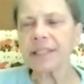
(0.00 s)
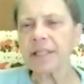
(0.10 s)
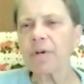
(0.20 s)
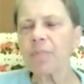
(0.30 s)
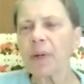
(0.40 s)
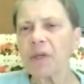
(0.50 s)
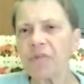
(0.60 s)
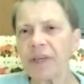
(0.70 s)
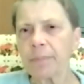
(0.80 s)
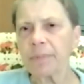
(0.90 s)
some of my
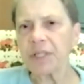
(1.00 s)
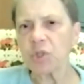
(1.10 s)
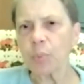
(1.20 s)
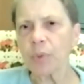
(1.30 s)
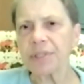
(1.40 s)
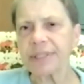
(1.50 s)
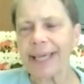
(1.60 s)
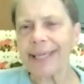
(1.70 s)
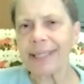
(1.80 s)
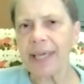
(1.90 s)
families will
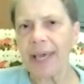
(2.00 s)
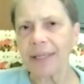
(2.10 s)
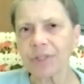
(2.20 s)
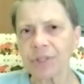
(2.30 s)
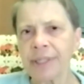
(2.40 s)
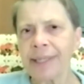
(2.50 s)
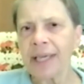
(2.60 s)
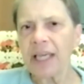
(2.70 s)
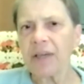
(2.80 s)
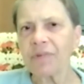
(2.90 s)
say yes.
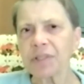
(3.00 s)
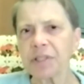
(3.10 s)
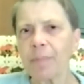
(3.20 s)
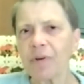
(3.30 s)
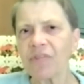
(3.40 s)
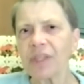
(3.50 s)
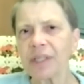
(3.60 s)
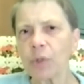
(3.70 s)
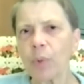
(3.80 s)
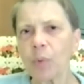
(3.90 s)
Even some of
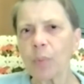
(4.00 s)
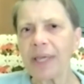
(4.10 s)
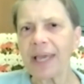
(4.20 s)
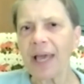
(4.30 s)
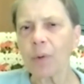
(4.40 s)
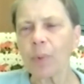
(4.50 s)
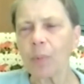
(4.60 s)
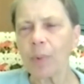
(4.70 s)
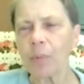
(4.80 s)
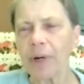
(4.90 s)
the, when we
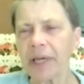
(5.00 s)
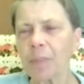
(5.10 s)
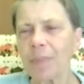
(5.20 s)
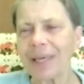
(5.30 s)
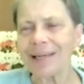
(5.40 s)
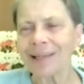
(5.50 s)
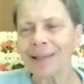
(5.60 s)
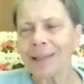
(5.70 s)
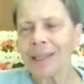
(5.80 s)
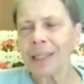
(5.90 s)
recommend
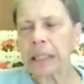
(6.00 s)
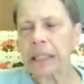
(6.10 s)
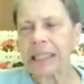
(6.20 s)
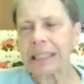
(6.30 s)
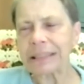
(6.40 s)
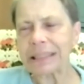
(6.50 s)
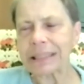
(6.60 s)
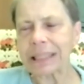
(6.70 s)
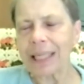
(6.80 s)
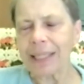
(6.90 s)
things
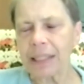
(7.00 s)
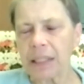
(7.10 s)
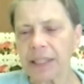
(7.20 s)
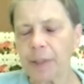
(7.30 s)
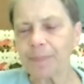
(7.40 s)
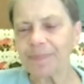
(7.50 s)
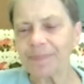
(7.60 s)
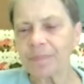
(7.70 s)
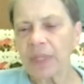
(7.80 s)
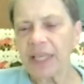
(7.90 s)
like
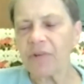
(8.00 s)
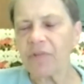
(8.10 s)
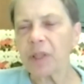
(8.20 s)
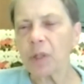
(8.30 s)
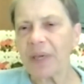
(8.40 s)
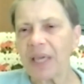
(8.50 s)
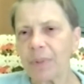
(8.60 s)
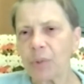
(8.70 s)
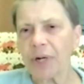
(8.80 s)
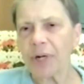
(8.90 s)
even the
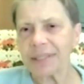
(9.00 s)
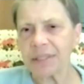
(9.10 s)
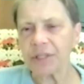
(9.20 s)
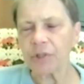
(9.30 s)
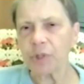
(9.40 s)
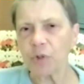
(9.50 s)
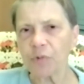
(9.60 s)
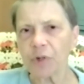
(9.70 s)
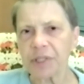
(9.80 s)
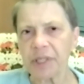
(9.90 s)
baby rice cereal,
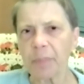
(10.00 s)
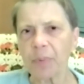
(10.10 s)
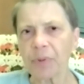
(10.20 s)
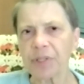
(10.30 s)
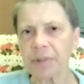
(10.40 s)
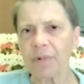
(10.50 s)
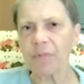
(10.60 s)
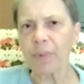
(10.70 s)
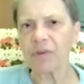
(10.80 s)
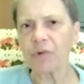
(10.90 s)
for example, some of
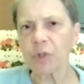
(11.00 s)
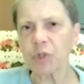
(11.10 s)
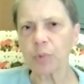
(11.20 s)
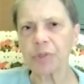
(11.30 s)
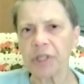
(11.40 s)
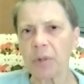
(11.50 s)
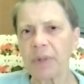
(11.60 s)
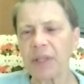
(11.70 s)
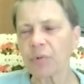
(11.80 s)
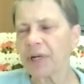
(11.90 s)
my folks will tell
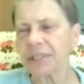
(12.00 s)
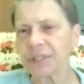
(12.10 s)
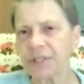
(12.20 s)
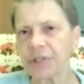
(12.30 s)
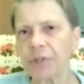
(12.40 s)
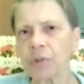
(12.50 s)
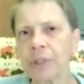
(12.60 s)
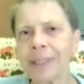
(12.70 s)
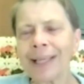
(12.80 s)
me the rice cereal